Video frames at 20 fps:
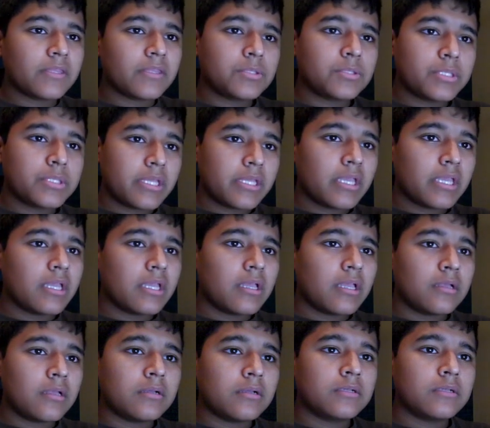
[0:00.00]
today,
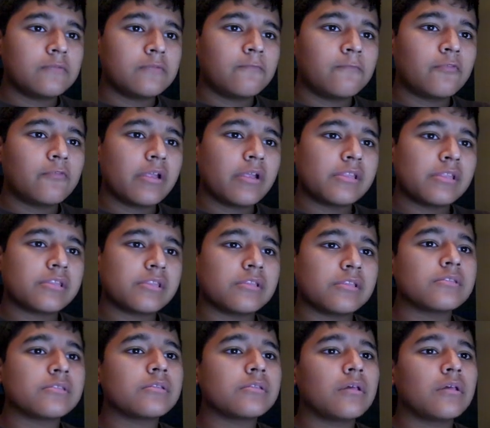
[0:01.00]
uh, for
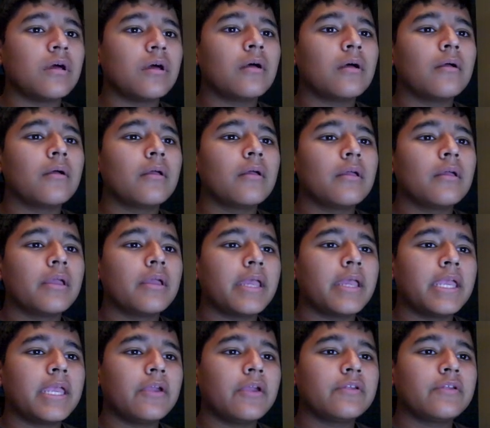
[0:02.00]
instance, uh,
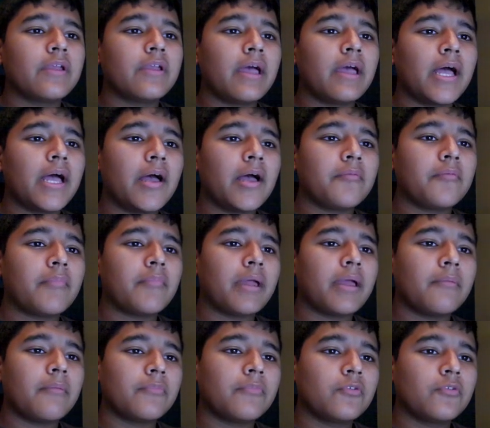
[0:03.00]
here you have my
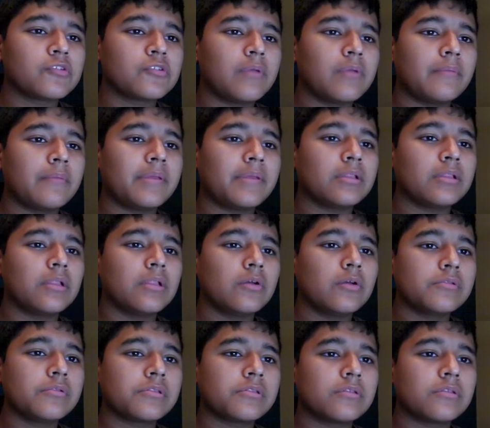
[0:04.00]
yours might be
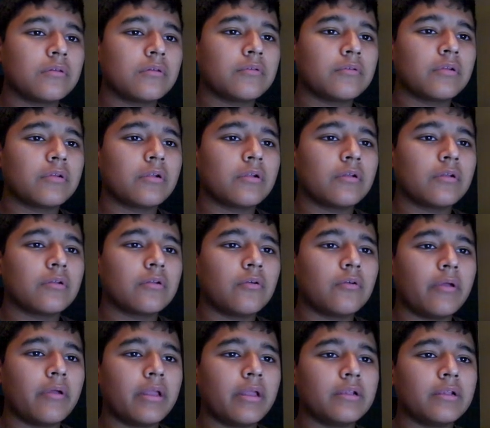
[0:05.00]
closed, so I'm gonna
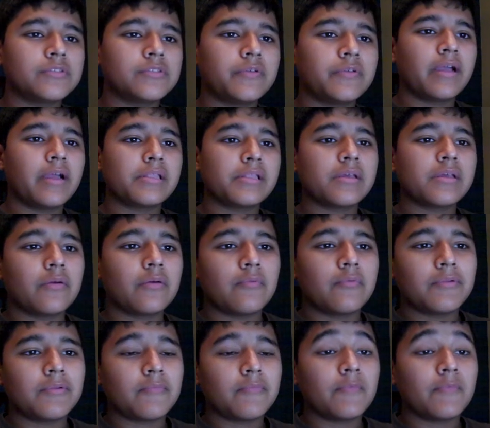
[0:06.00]
go ahead and guys how it
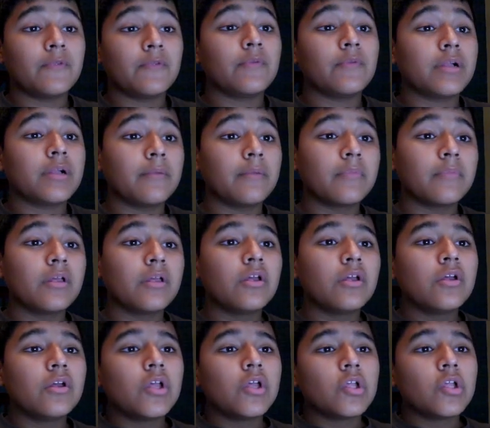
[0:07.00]
will, it will come.
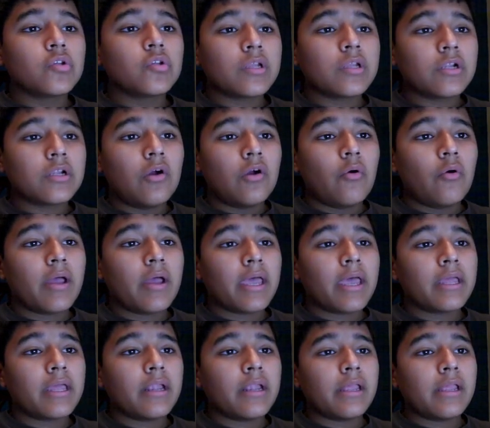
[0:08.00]
So you can go
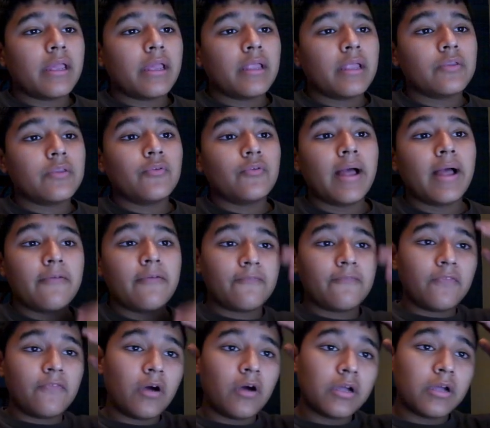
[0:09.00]
ahead and you have
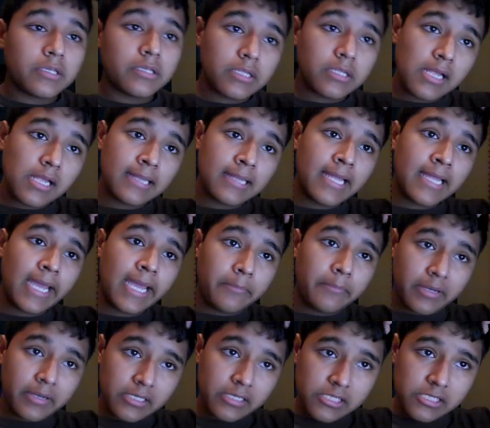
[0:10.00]
font,
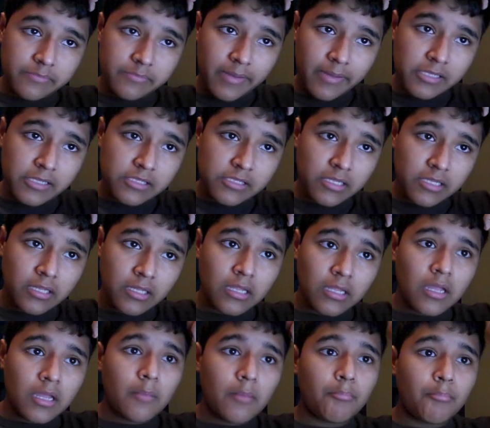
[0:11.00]
alignment, and spacing,
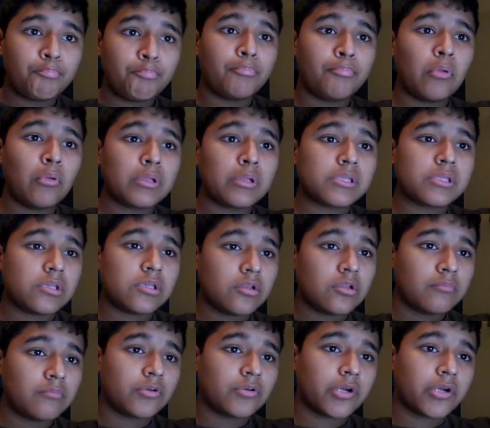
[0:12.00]
bullets and
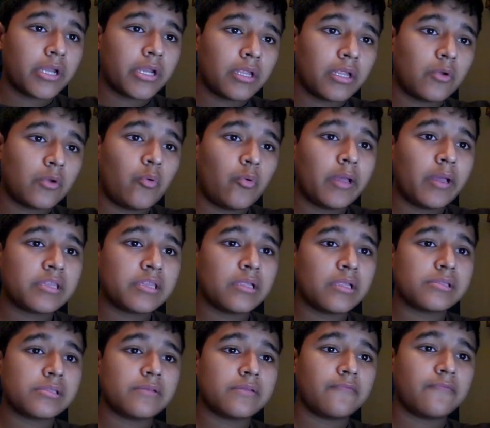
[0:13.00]
numbering, quick
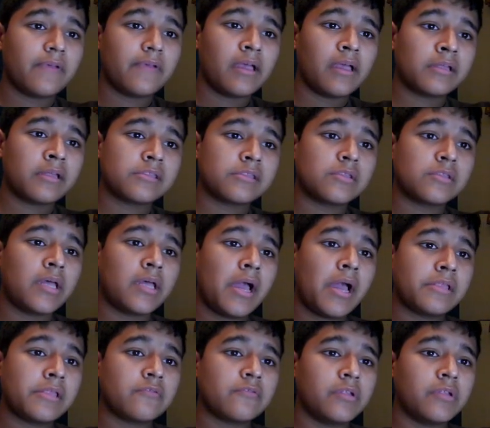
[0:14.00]
styles and effects,
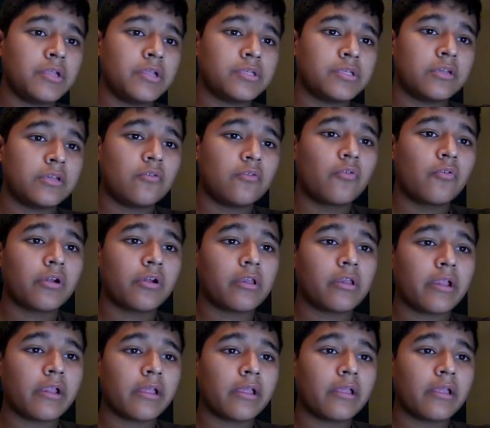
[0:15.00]
size, rotation, and
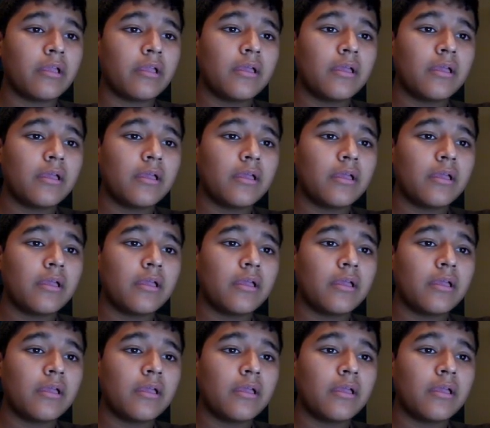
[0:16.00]
ordering.